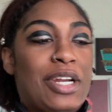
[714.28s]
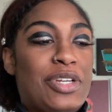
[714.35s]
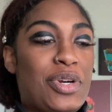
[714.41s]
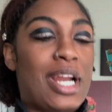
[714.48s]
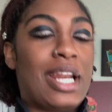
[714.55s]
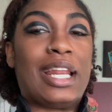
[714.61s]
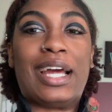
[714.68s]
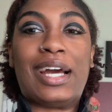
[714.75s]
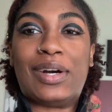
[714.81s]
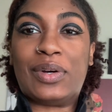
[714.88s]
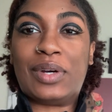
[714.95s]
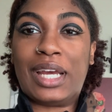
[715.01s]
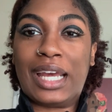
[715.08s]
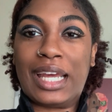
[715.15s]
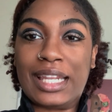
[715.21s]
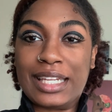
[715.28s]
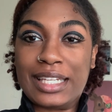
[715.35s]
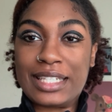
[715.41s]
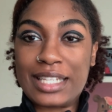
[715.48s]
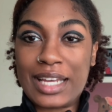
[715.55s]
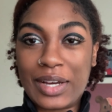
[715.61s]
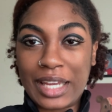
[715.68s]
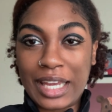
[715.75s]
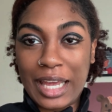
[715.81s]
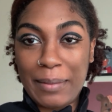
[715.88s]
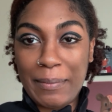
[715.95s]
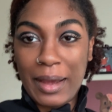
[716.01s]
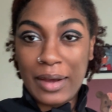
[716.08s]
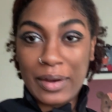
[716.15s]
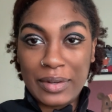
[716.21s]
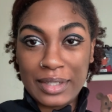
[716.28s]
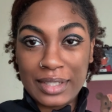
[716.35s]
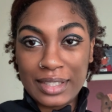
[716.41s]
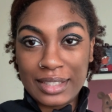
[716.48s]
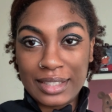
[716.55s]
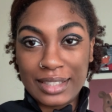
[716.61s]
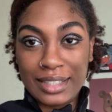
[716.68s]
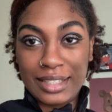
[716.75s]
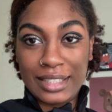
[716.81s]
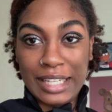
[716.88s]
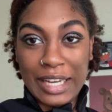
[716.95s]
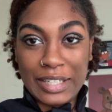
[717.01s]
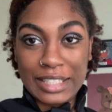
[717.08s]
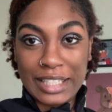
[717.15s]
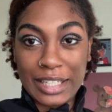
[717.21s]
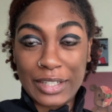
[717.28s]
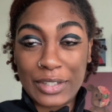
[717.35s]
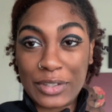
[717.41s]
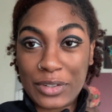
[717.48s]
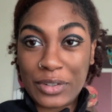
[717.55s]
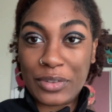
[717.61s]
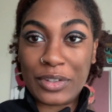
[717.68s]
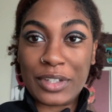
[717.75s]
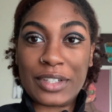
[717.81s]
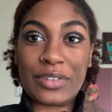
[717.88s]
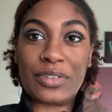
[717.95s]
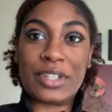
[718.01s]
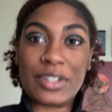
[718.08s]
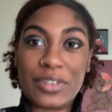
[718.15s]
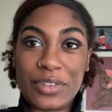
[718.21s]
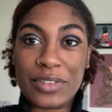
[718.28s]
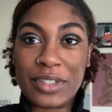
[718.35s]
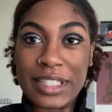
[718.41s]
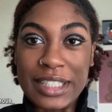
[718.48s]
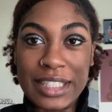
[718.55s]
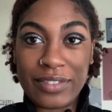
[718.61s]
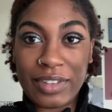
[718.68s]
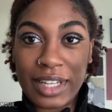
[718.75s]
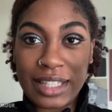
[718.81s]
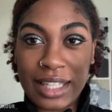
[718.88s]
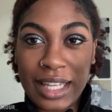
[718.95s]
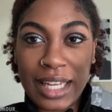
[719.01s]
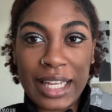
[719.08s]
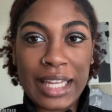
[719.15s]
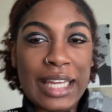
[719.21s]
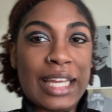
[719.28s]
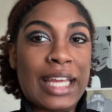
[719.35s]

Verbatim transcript: I tried it out and this is how it came out. You see how it's like cr crinkled and stuff like that?